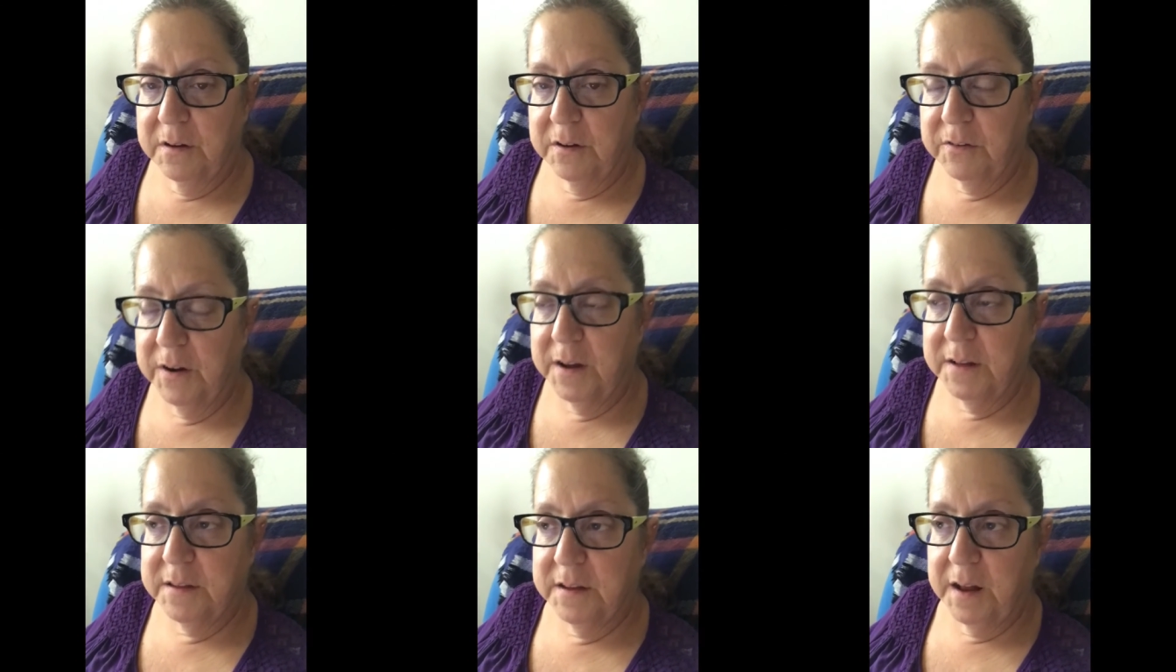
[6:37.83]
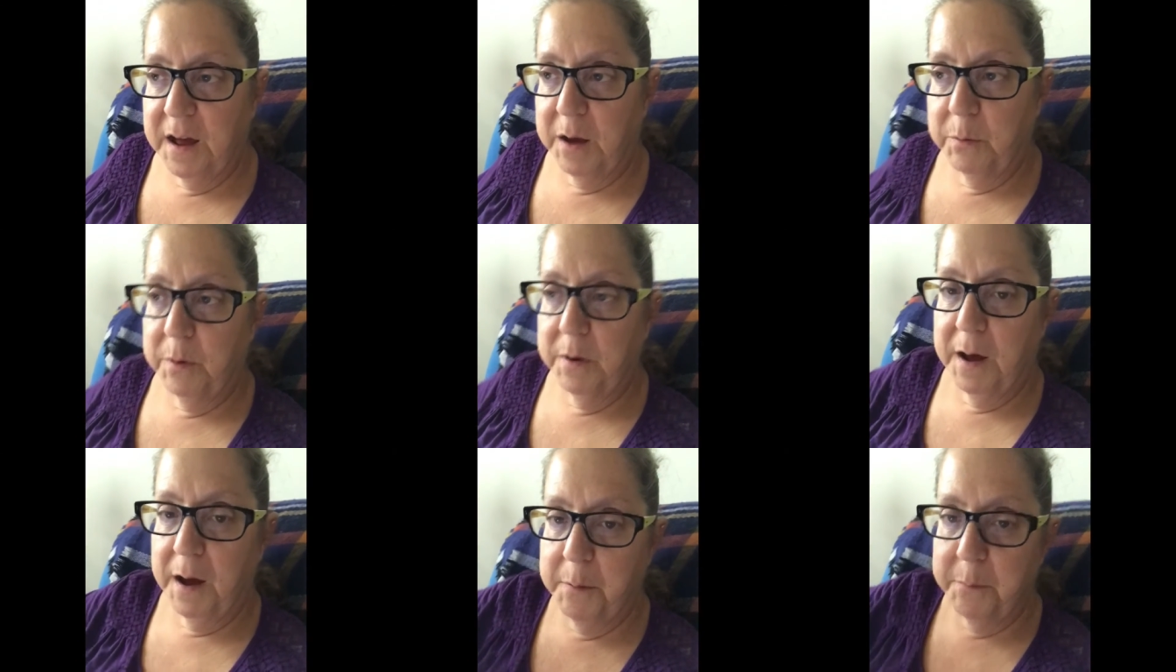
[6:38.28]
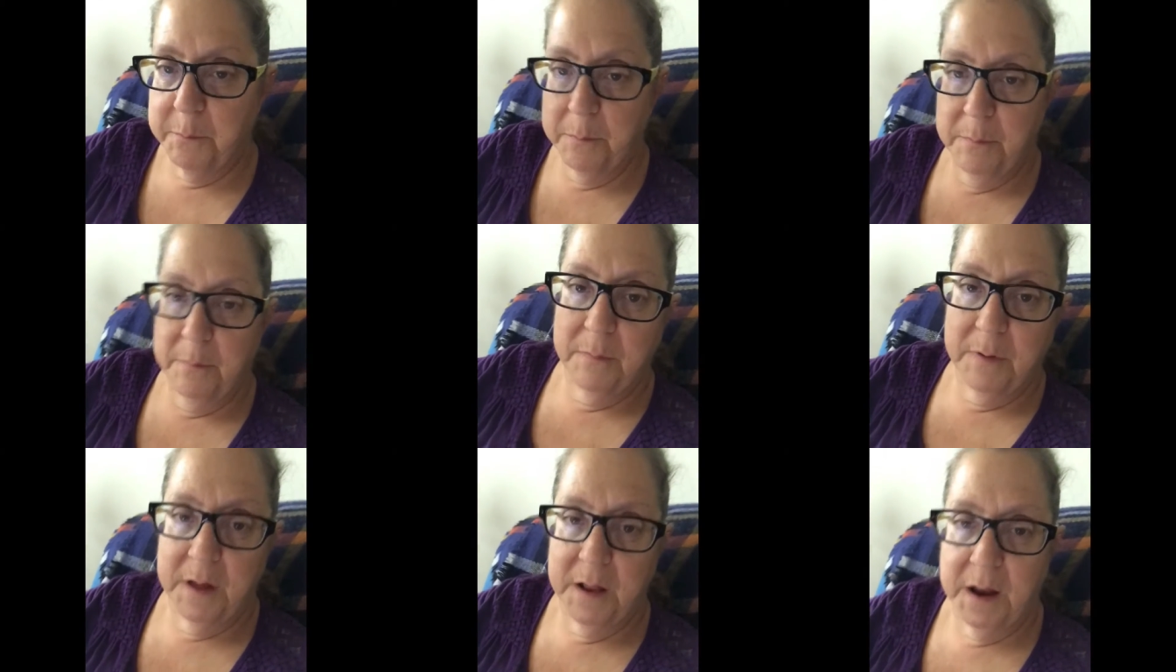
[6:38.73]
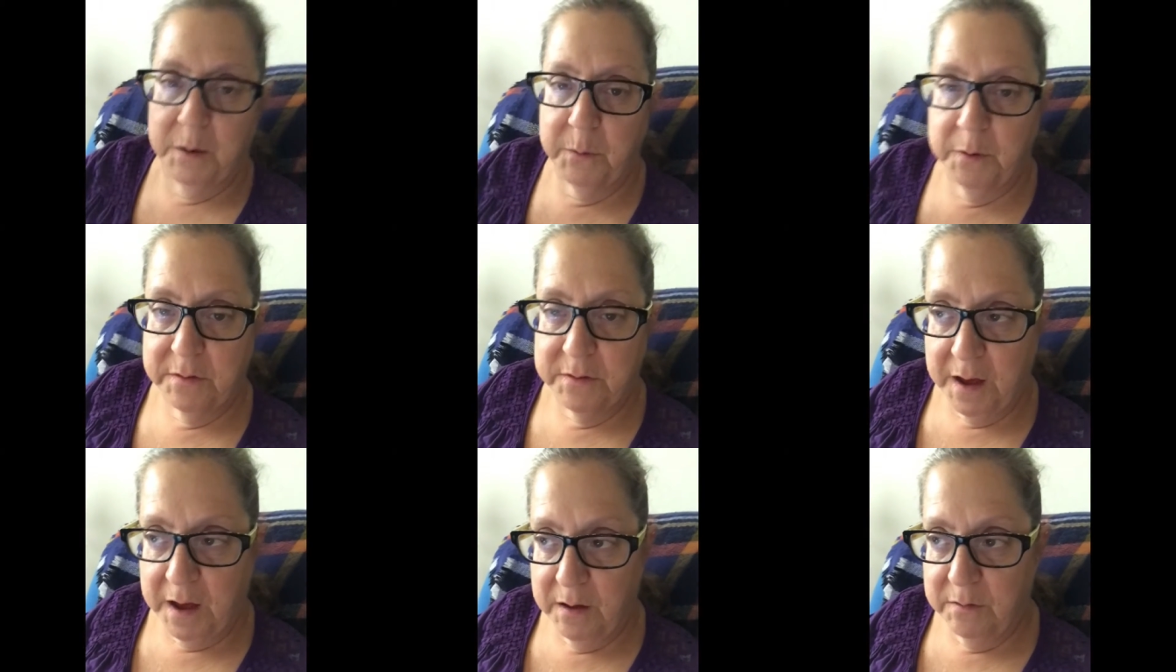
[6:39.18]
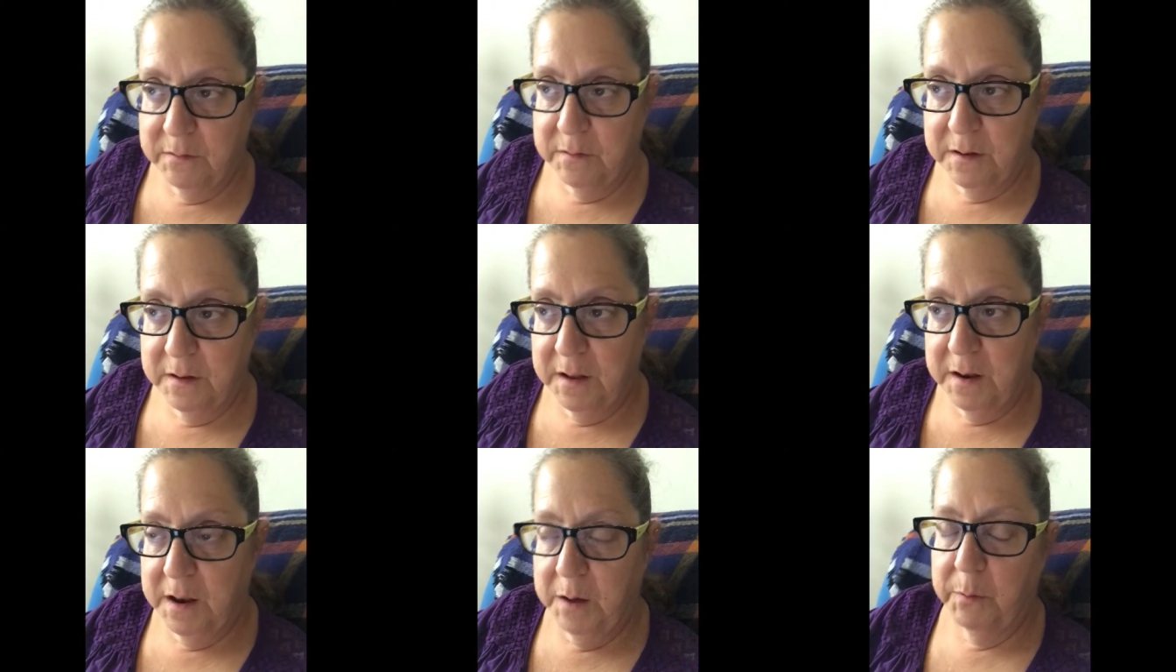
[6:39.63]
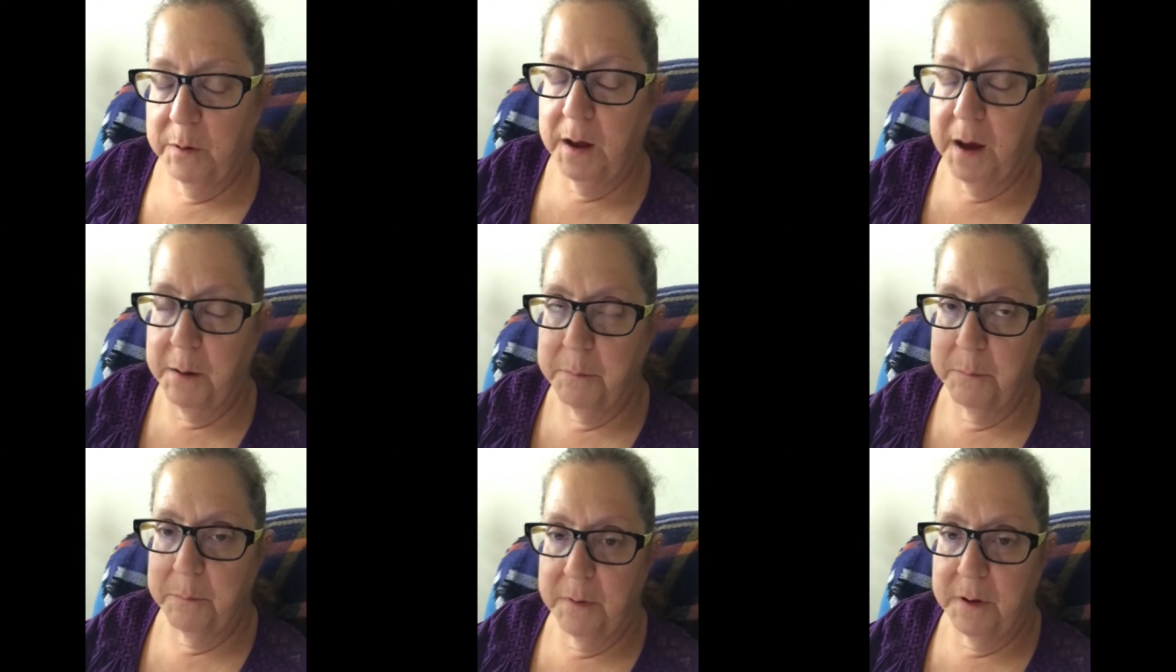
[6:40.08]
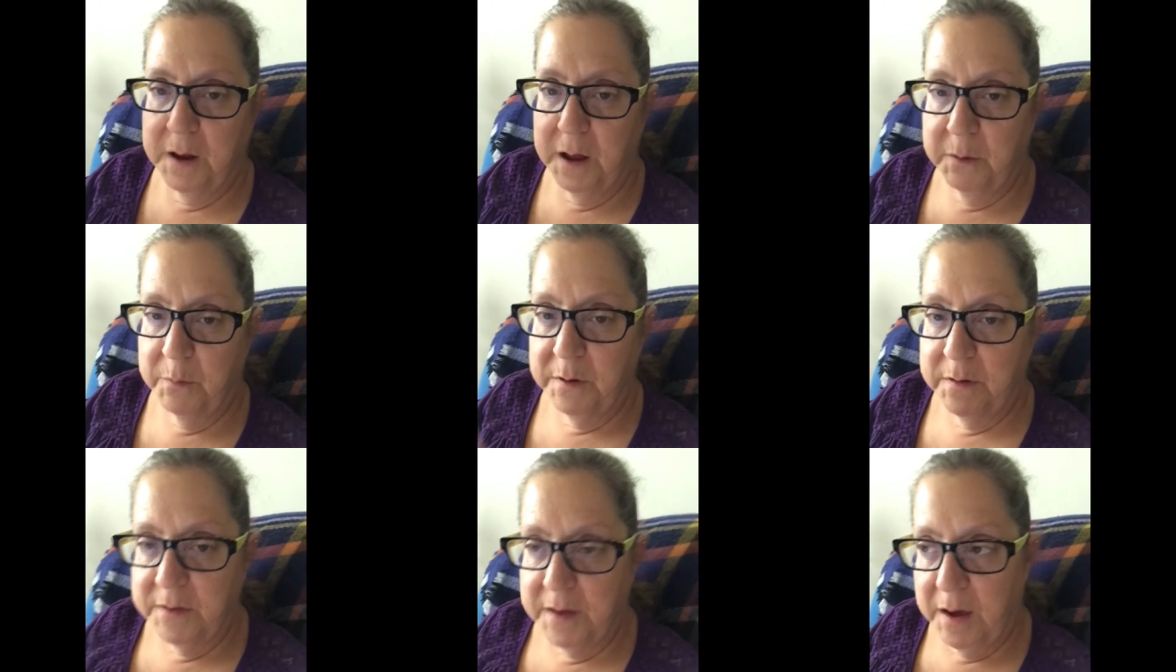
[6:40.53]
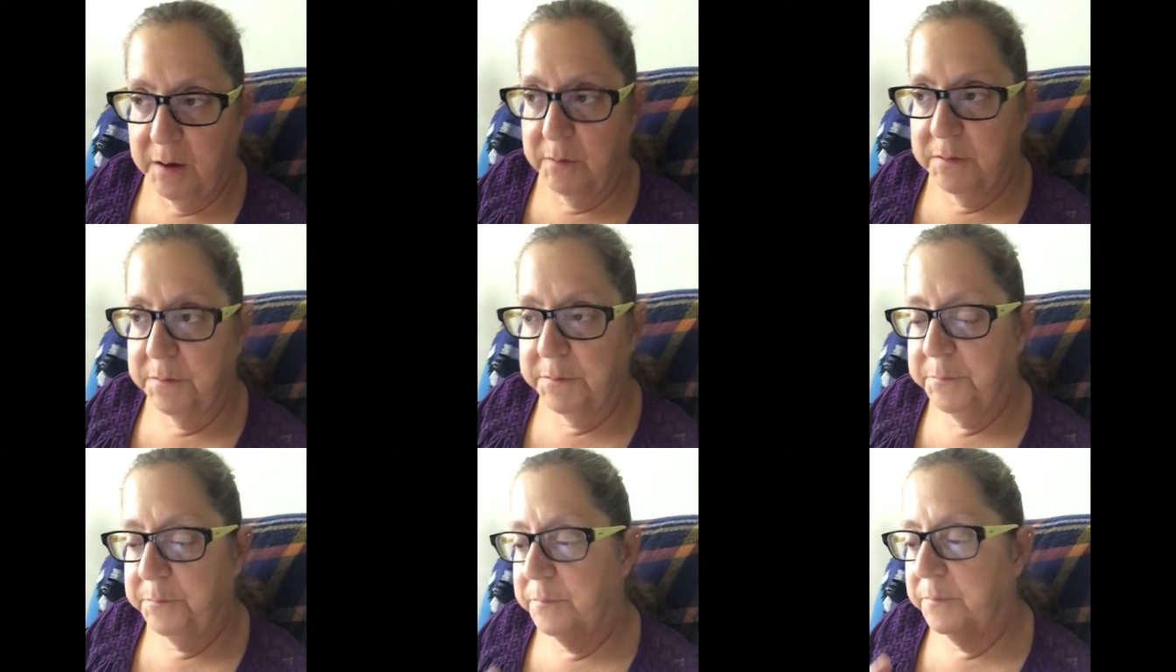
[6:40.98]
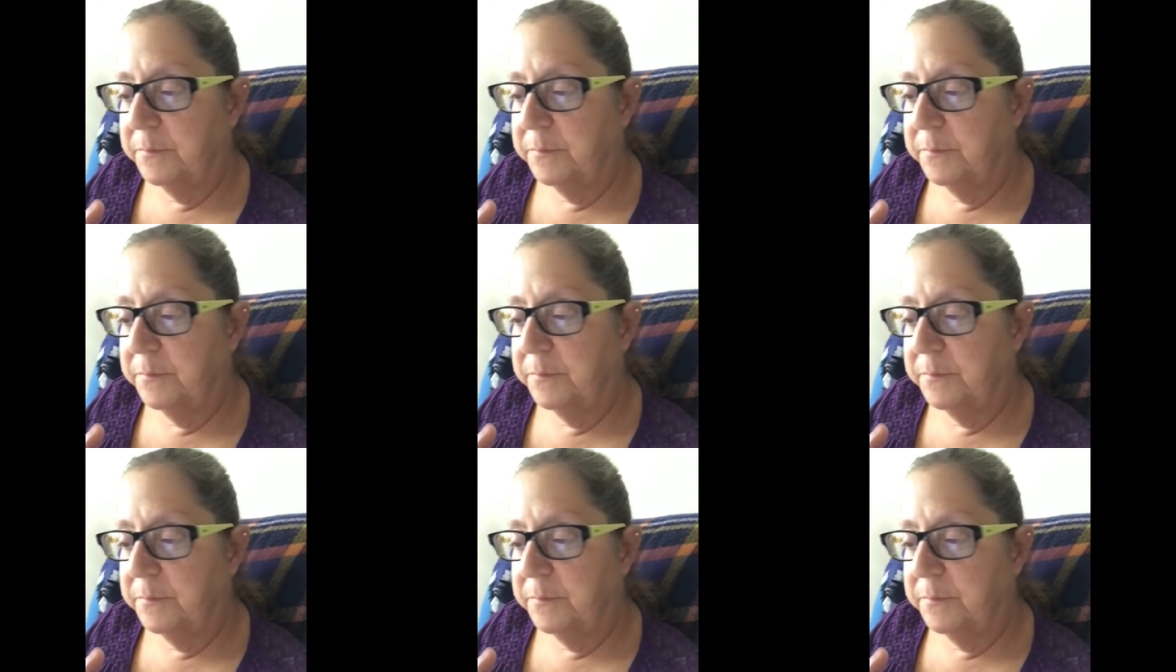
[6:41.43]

Granted, I went up and I went down and I went up and I went down.